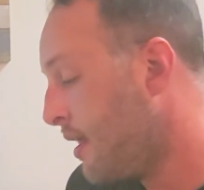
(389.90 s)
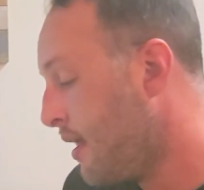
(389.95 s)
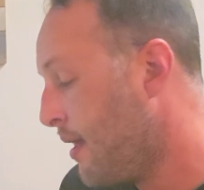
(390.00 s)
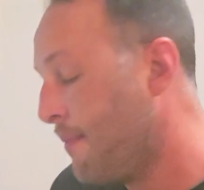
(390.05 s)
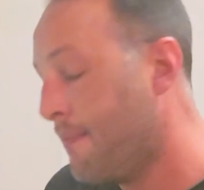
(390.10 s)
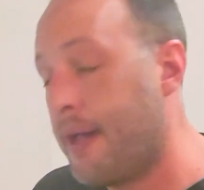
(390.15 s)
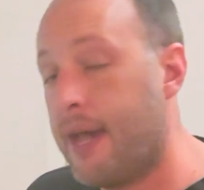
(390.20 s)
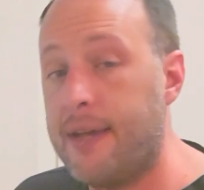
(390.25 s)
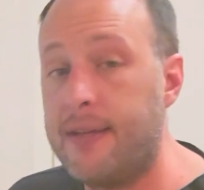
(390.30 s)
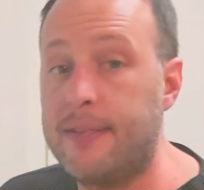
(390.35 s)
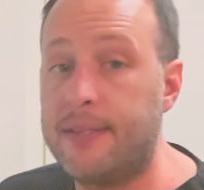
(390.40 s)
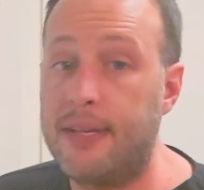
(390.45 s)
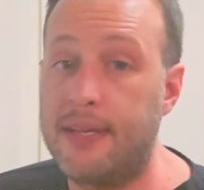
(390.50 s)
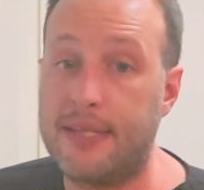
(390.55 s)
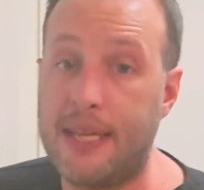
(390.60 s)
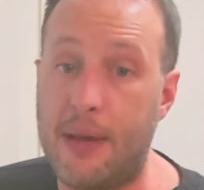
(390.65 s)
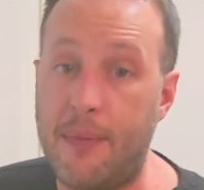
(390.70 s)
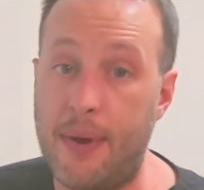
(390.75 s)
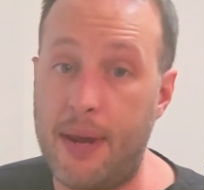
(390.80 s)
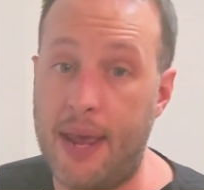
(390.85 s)
But since
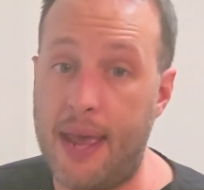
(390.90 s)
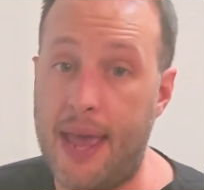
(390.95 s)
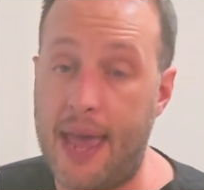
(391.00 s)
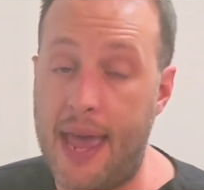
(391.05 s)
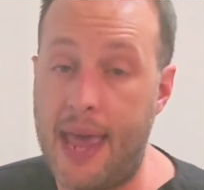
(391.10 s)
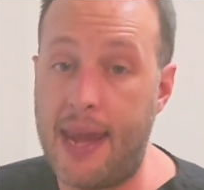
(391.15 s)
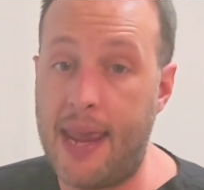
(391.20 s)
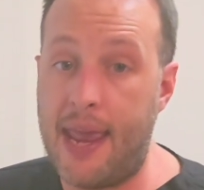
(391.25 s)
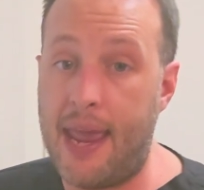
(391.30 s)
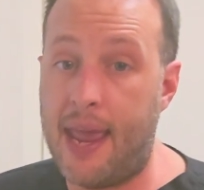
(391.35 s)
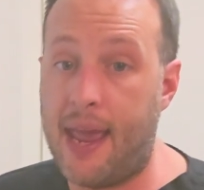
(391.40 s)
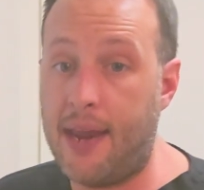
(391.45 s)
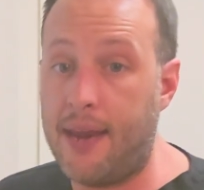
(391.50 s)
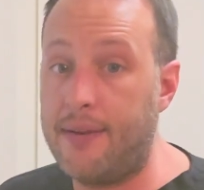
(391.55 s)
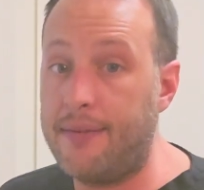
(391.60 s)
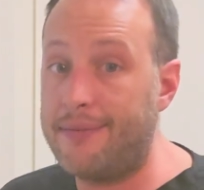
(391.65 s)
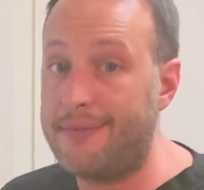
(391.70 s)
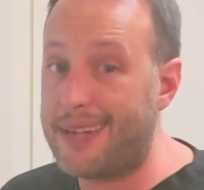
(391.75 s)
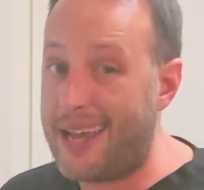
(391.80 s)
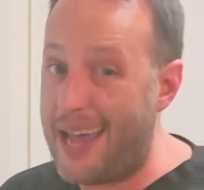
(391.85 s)
I went ahead and
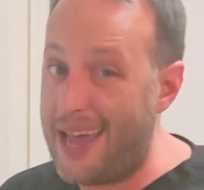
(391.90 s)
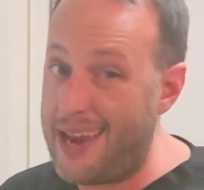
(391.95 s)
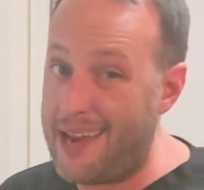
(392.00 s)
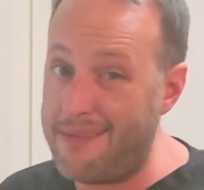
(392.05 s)
kind